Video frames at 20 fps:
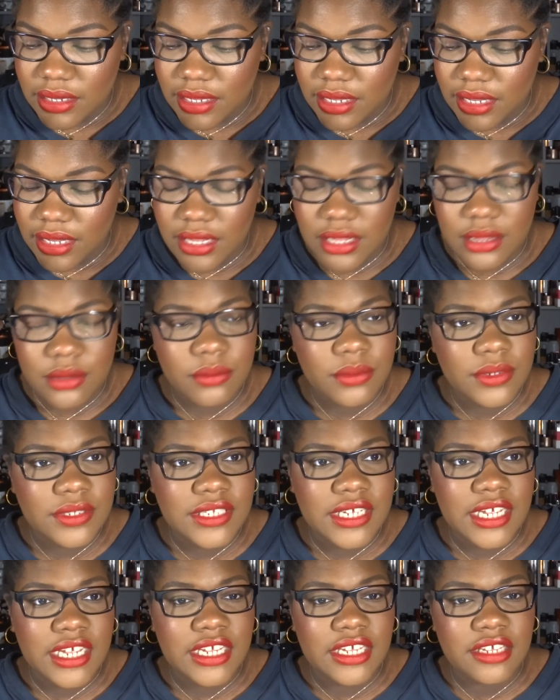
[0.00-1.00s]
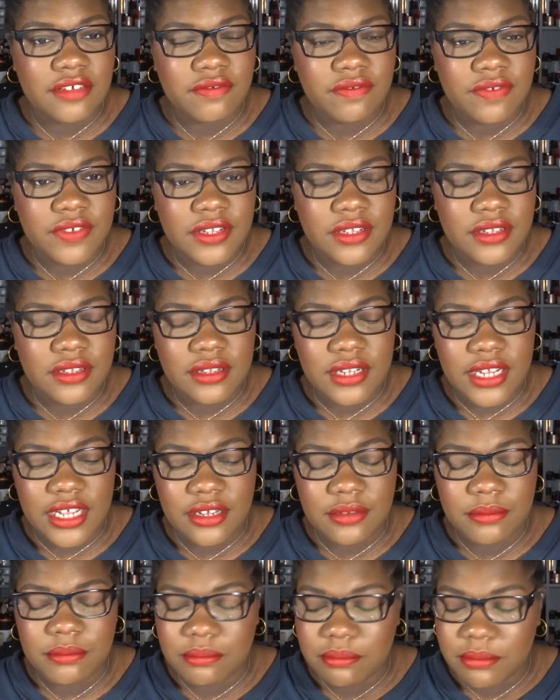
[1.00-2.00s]
how was I even
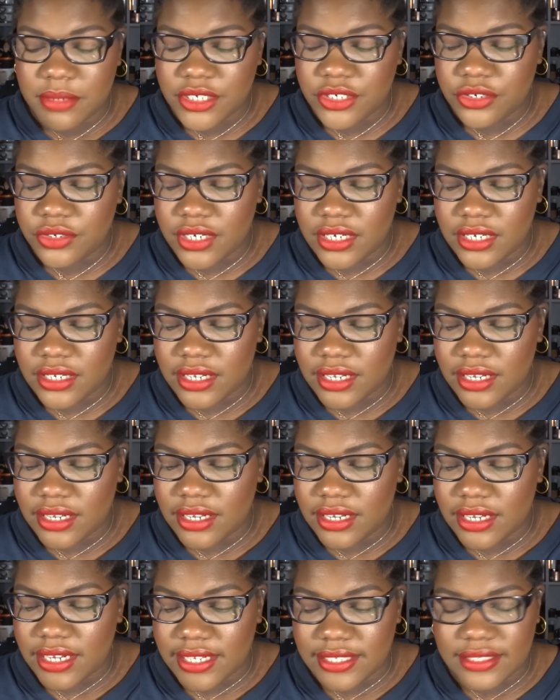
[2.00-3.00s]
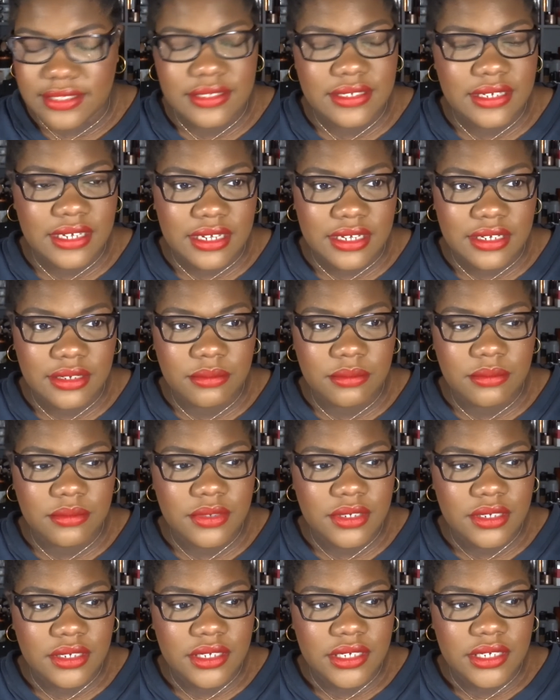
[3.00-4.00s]
like measuring it last time?
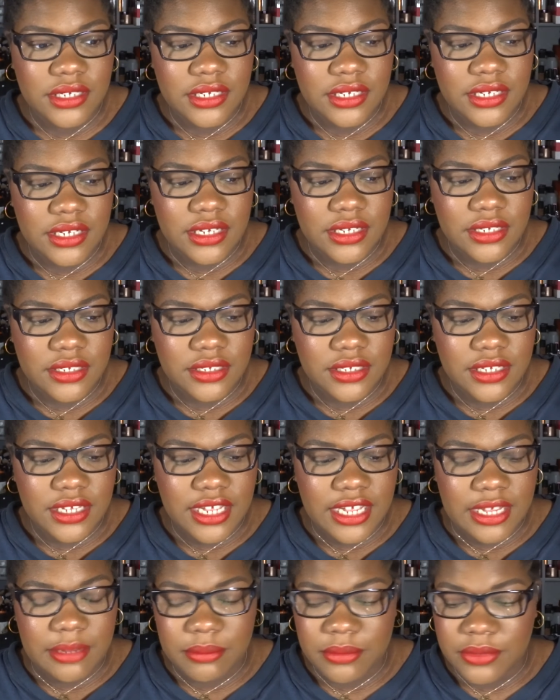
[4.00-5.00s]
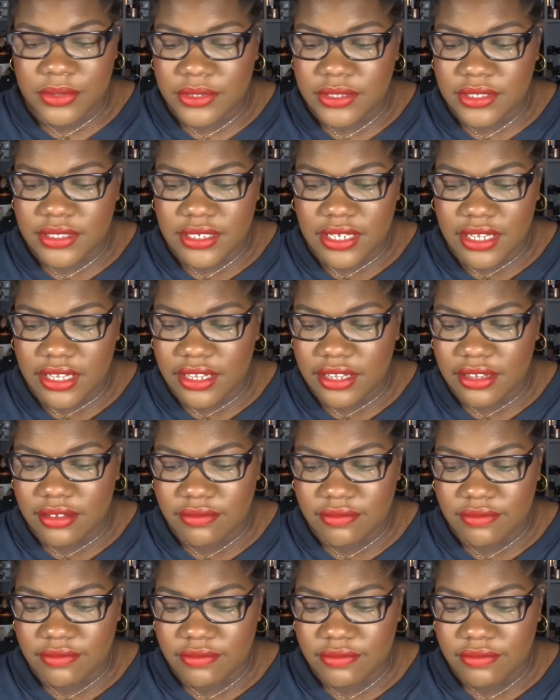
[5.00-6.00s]
I must have,